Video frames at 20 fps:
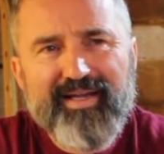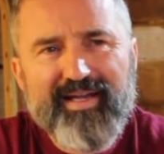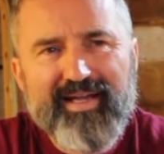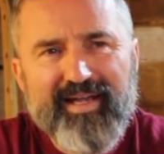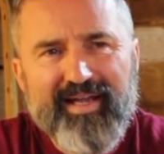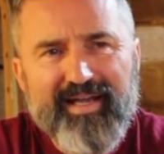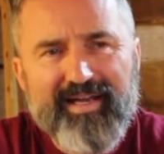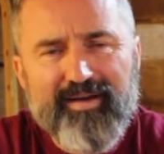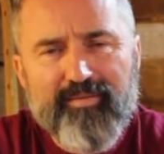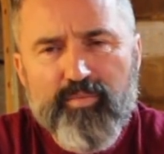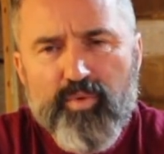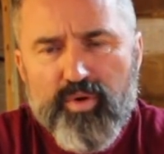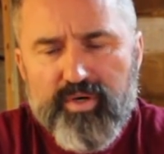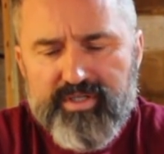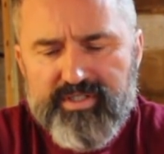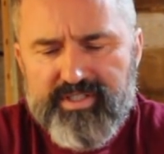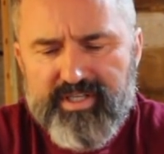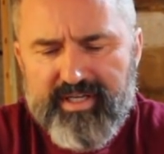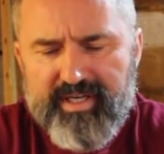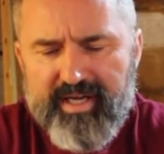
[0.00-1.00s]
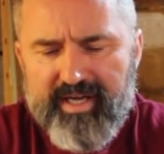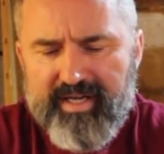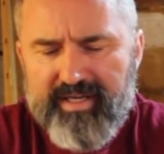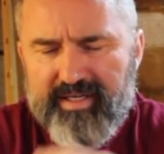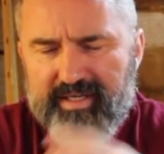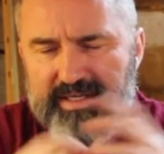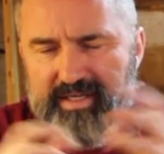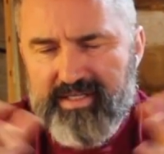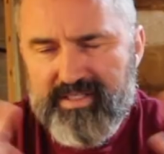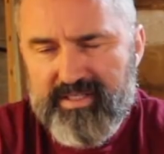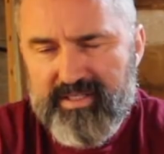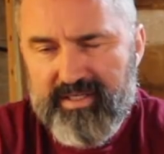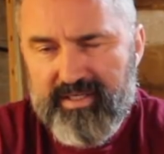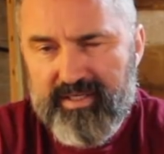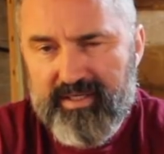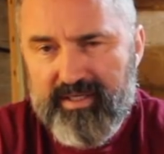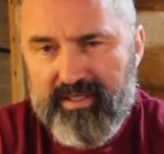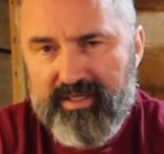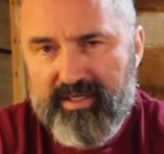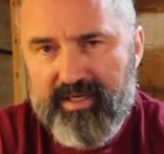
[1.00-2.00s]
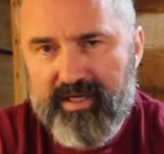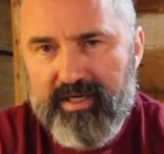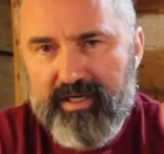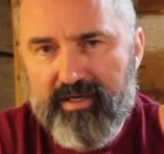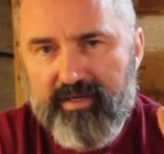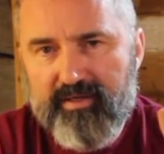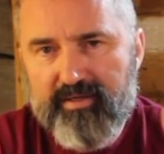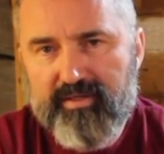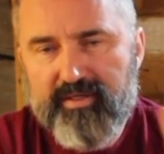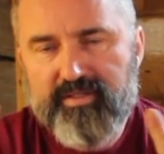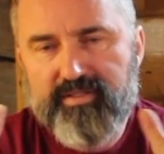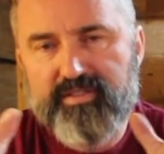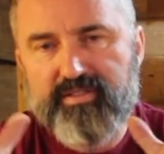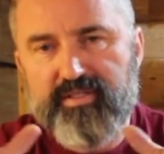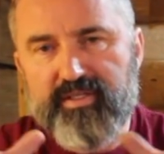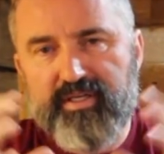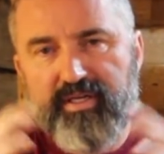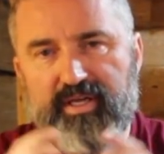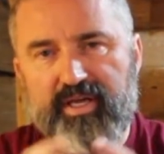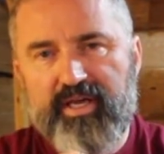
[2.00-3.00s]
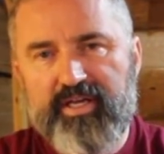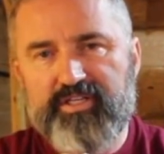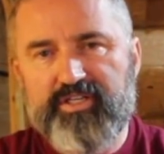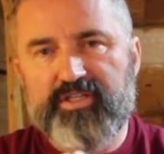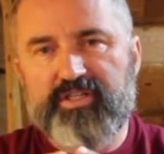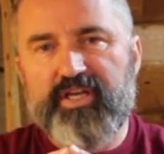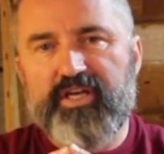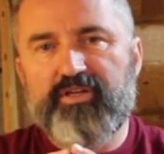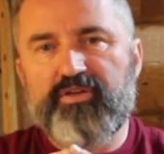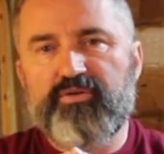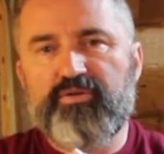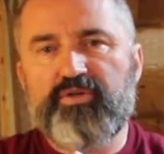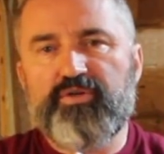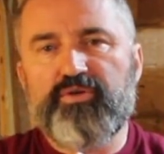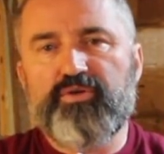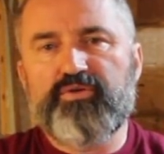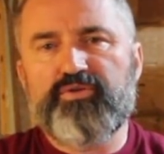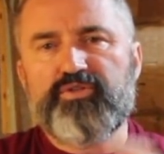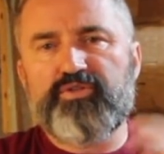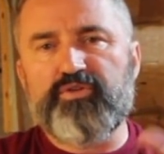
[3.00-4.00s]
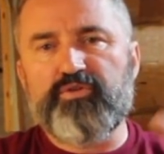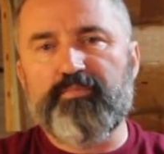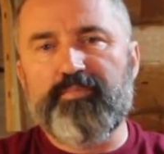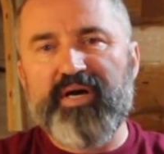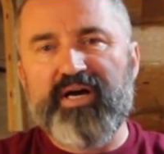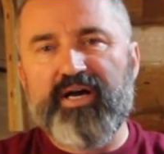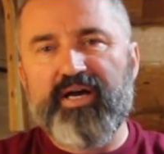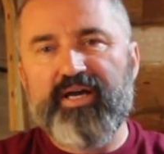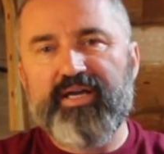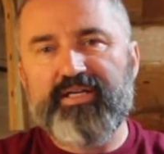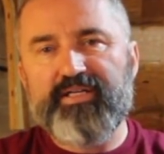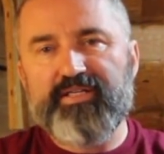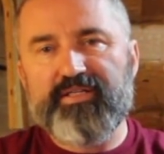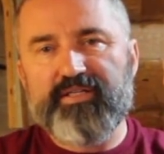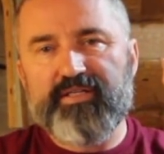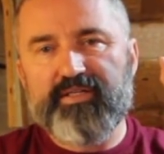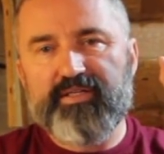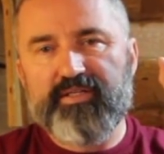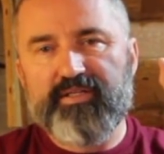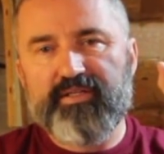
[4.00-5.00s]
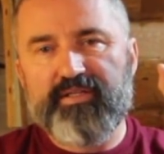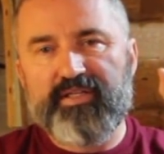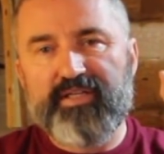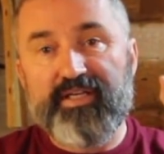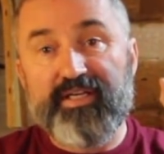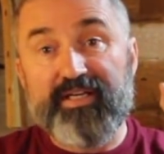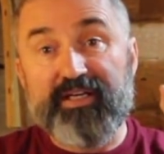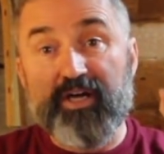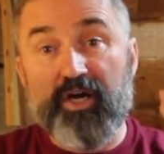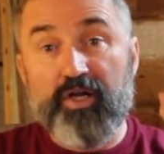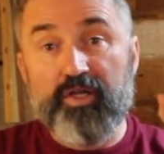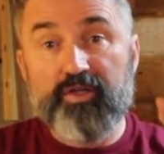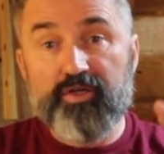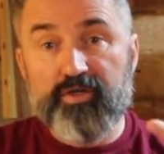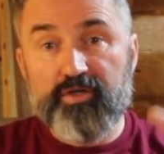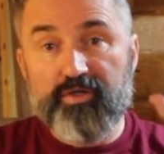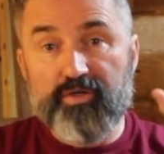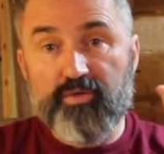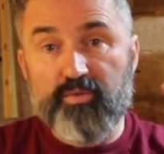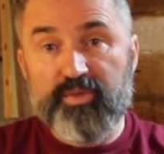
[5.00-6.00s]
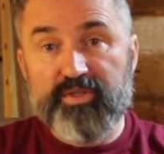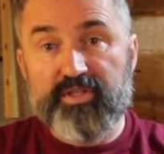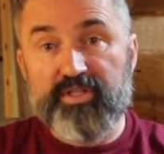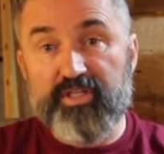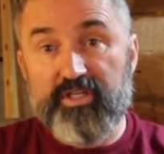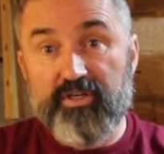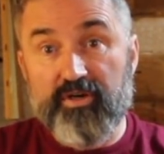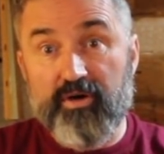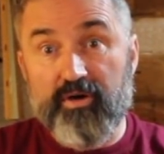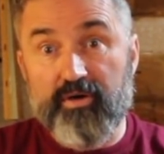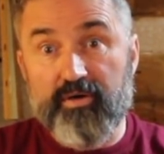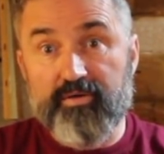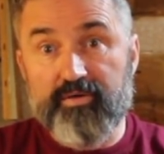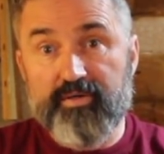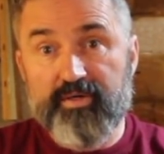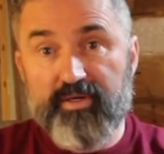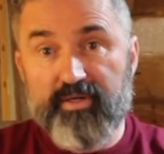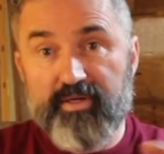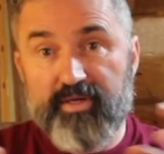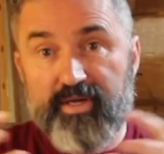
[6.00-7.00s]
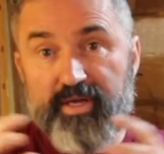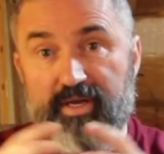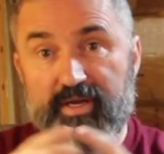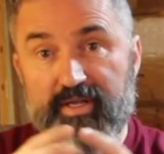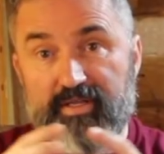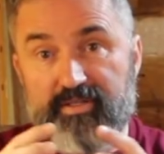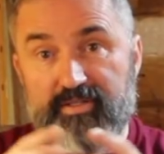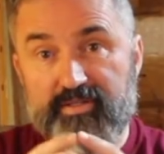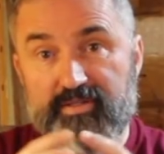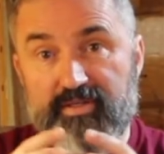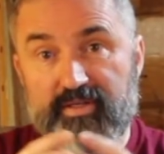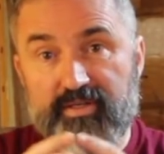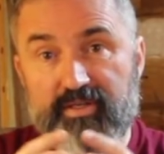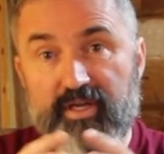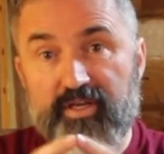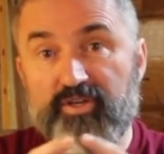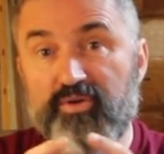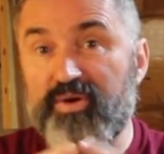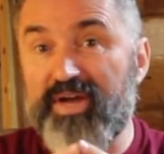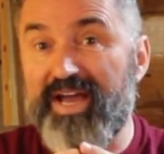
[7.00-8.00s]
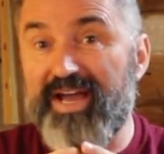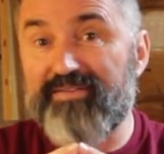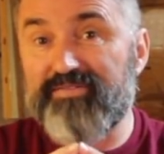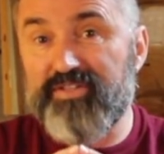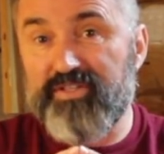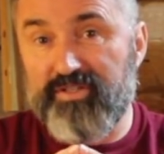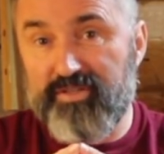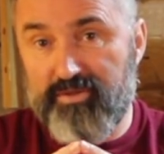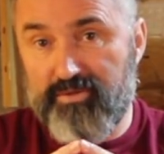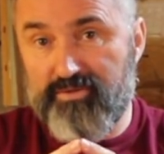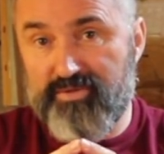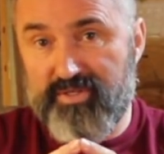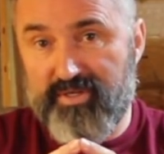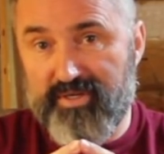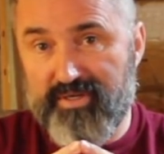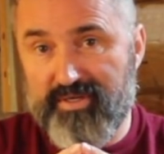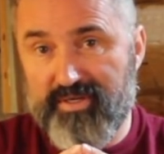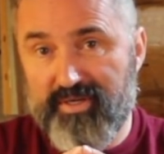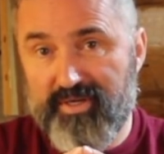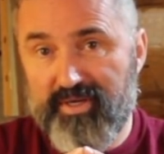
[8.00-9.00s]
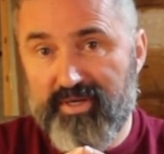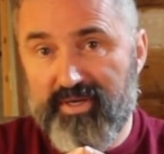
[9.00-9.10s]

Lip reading: And a mordant, again, is it's the agent that you use to bind the color with the yarn, and and you have to use it